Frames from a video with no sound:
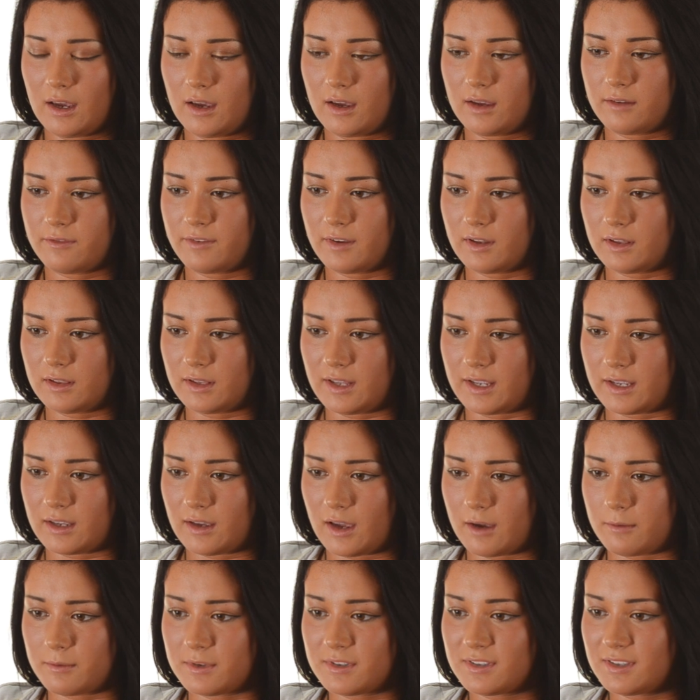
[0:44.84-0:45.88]
I felt like
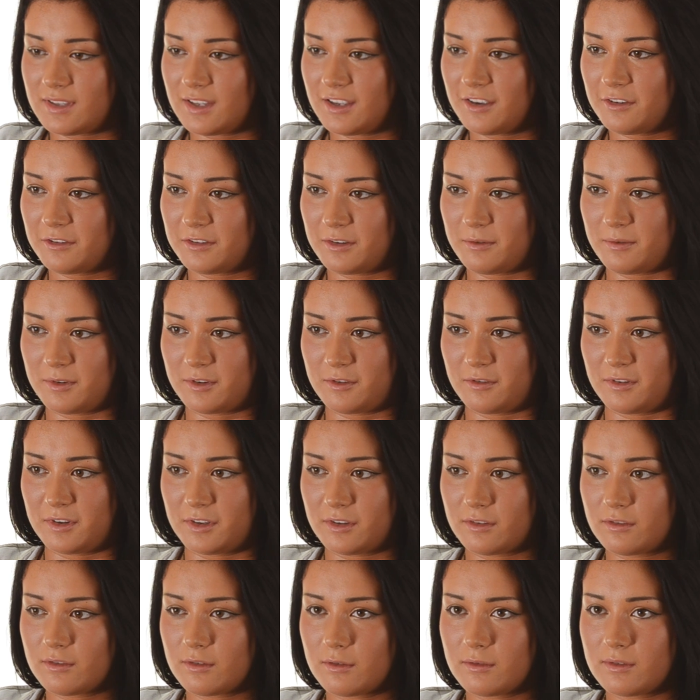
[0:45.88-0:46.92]
I was the only one going
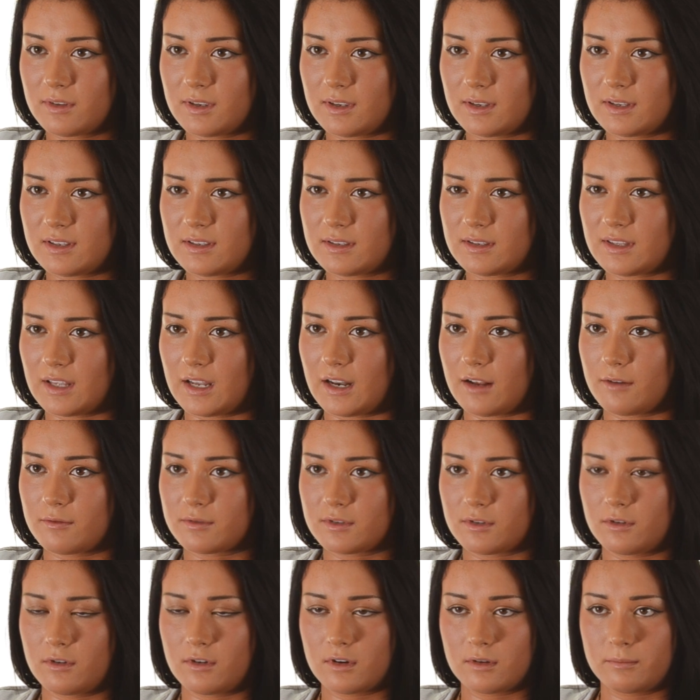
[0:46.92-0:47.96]
through this, that I
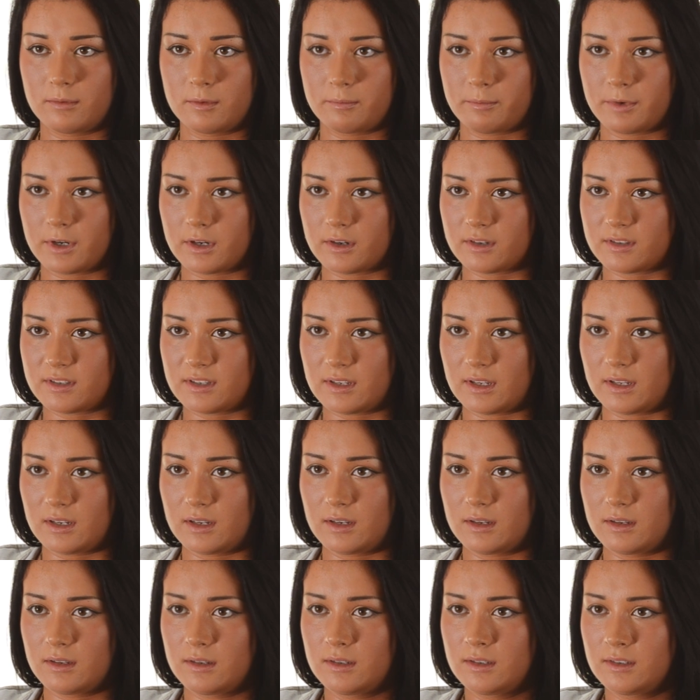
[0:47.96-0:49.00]
was a horrible
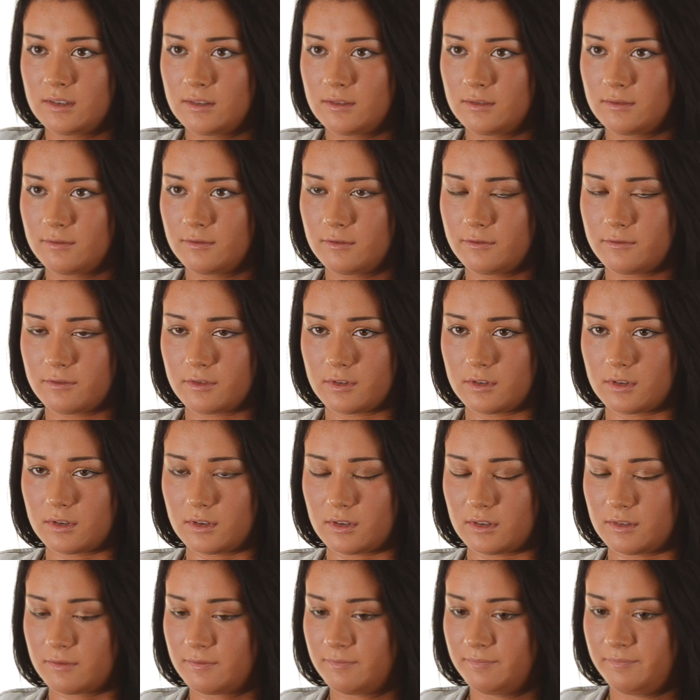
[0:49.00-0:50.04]
person
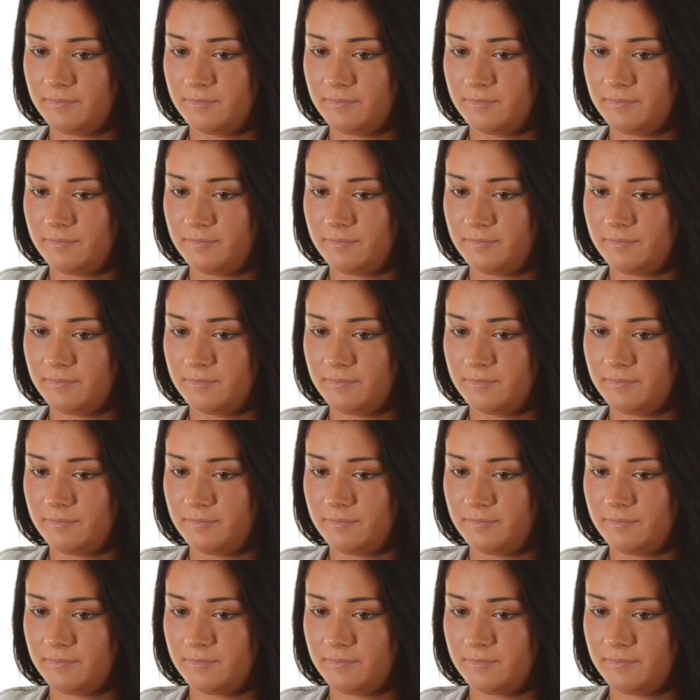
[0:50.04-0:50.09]
for